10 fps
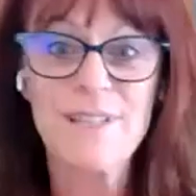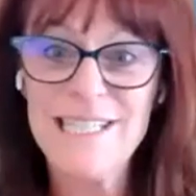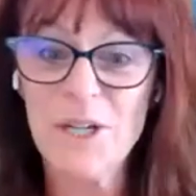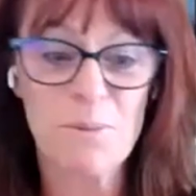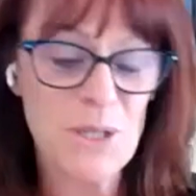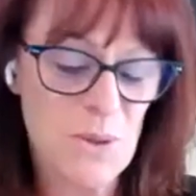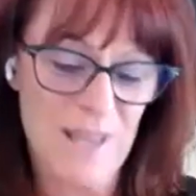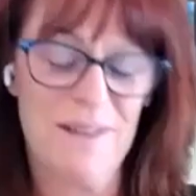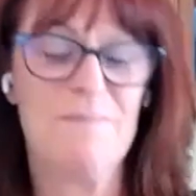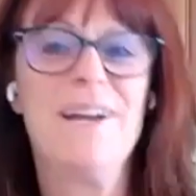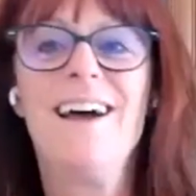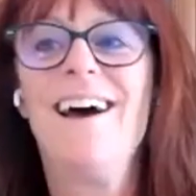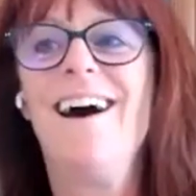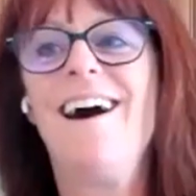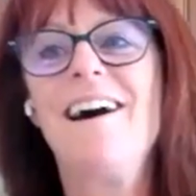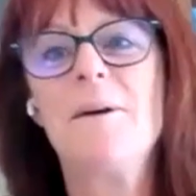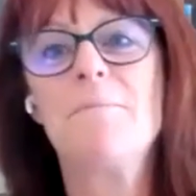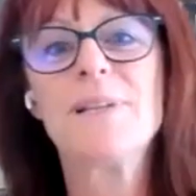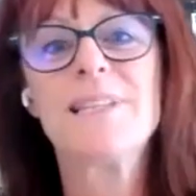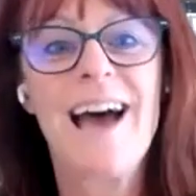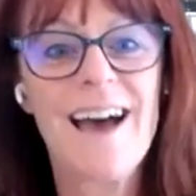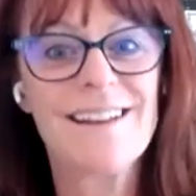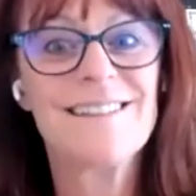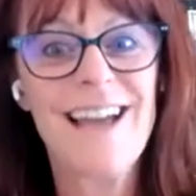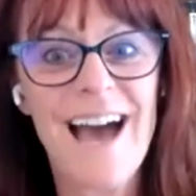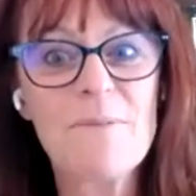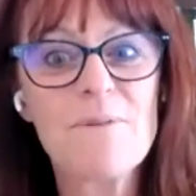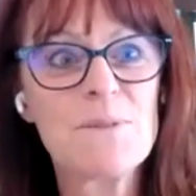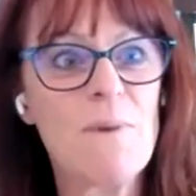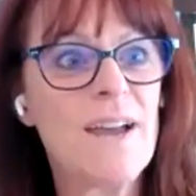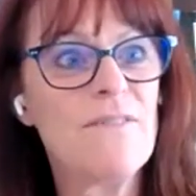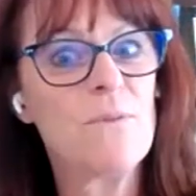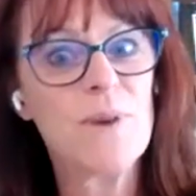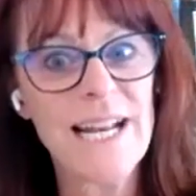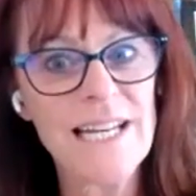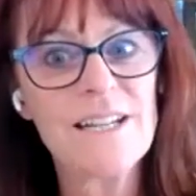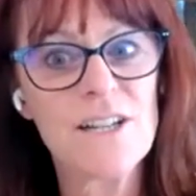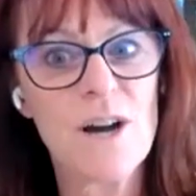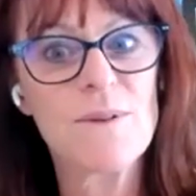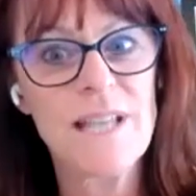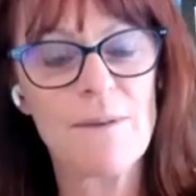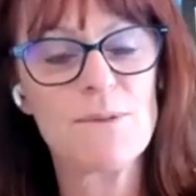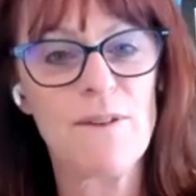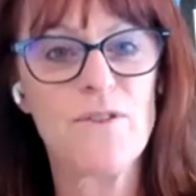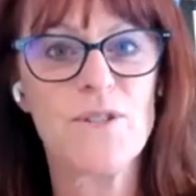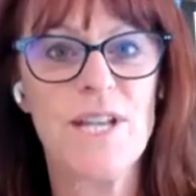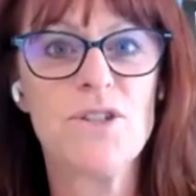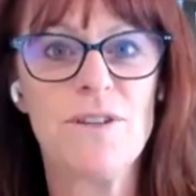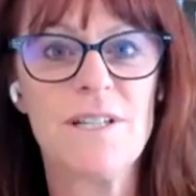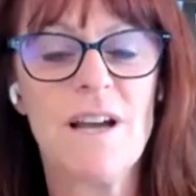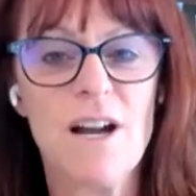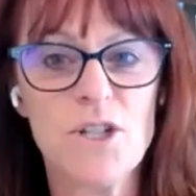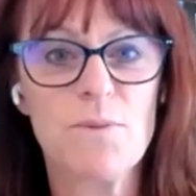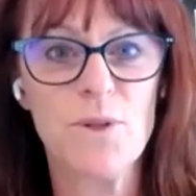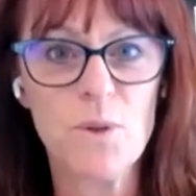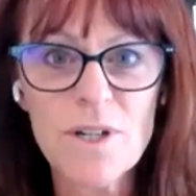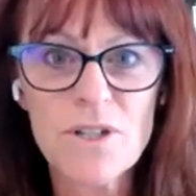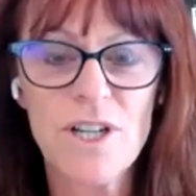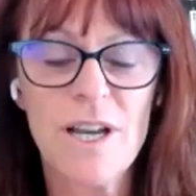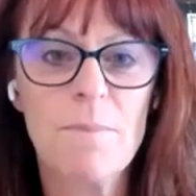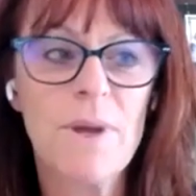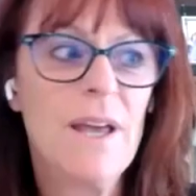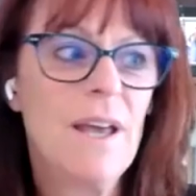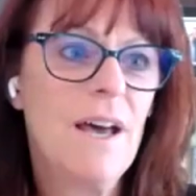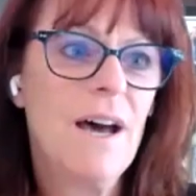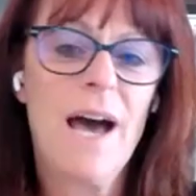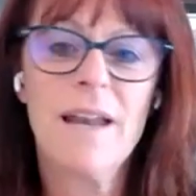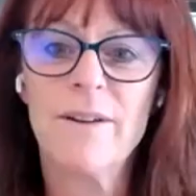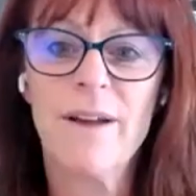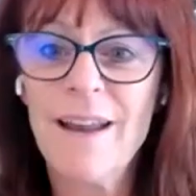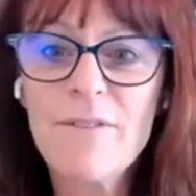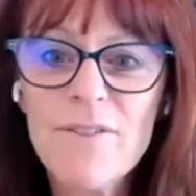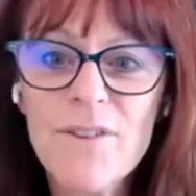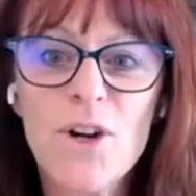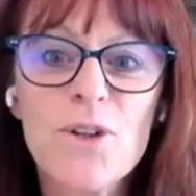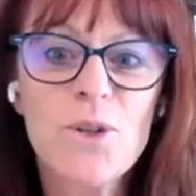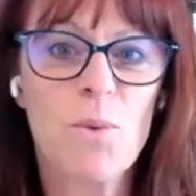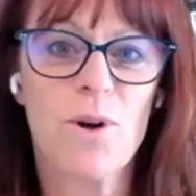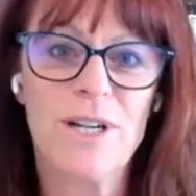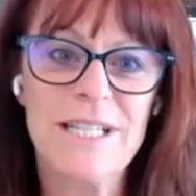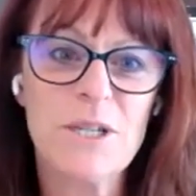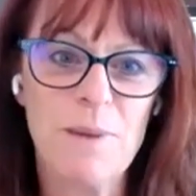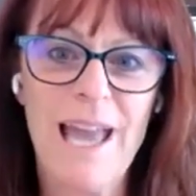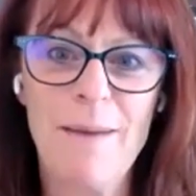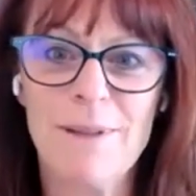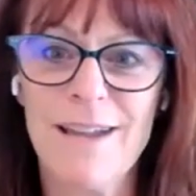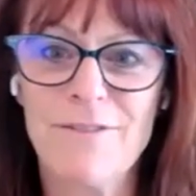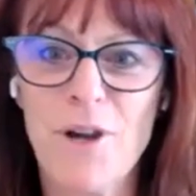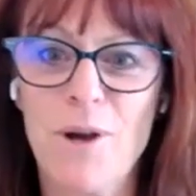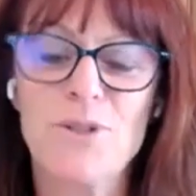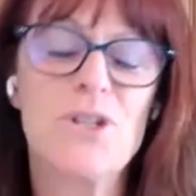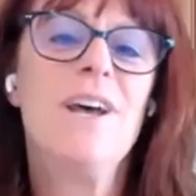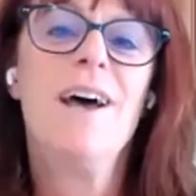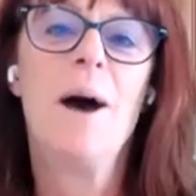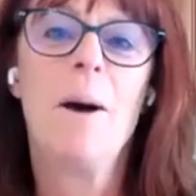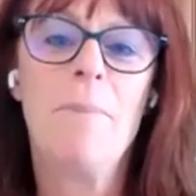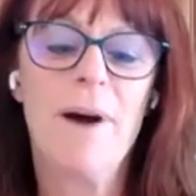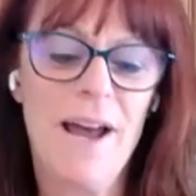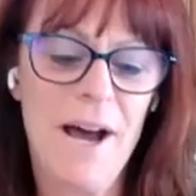the deal between them. That was what I didn't know was that was my first entry into entrepreneurship. I don't know. I never even heard the word until I became a life coach. But